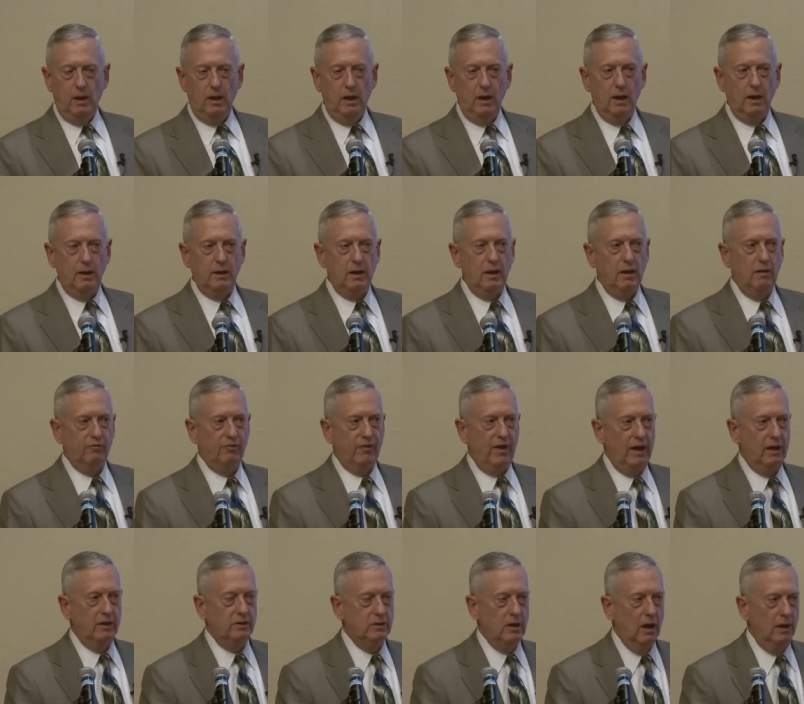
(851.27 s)
And if they
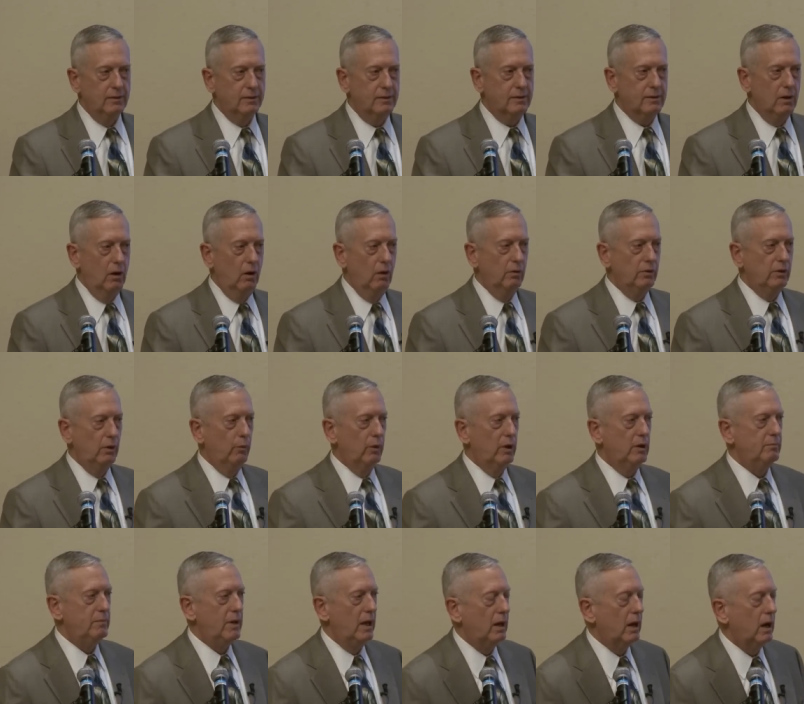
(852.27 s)
had done so, there would
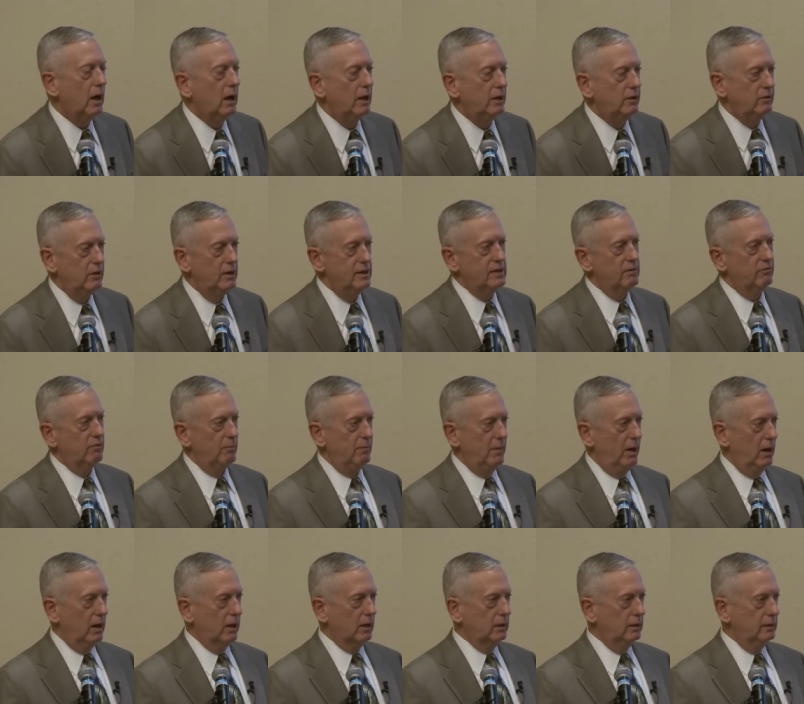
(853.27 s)
have been hundreds of
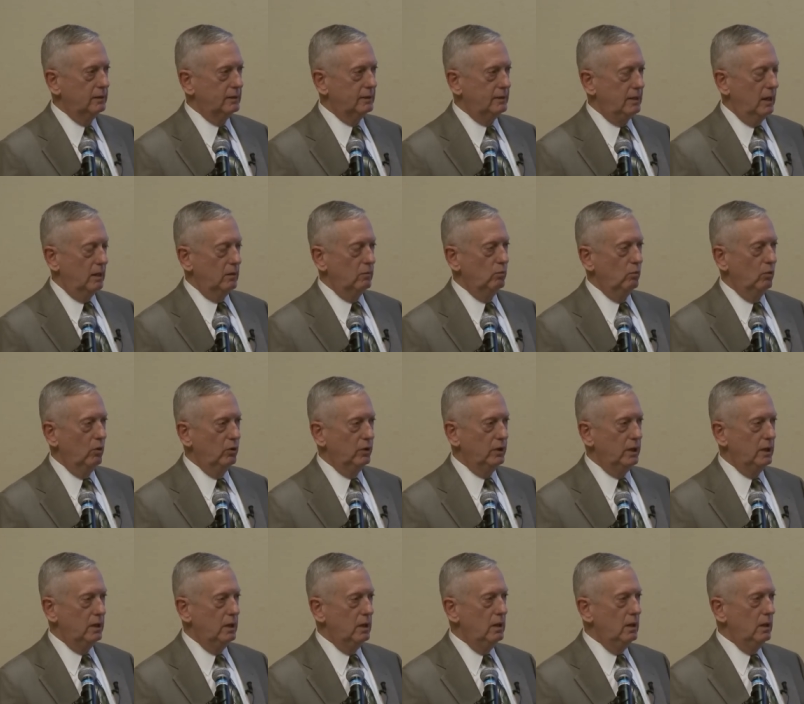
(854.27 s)
Americans dead and
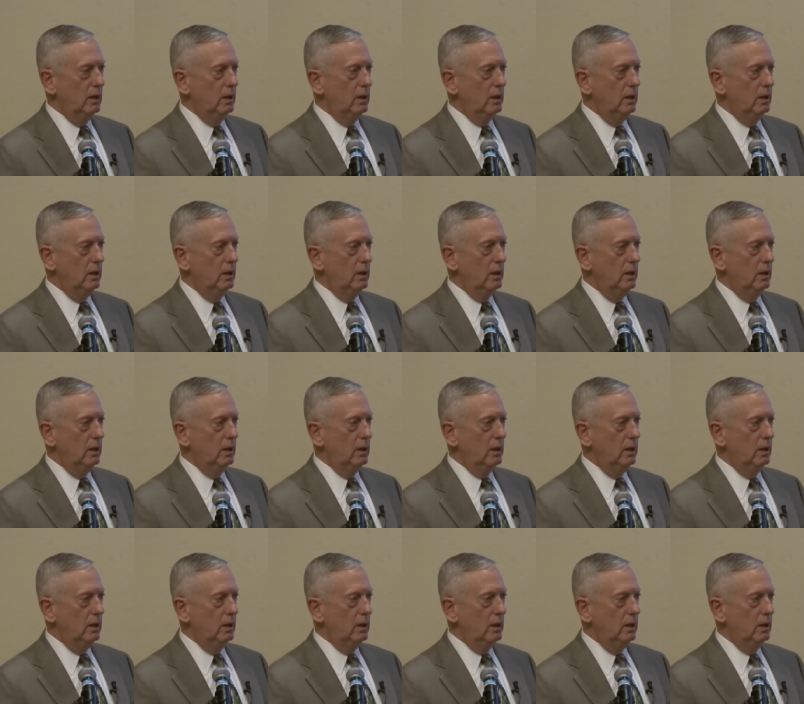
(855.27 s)
wounded,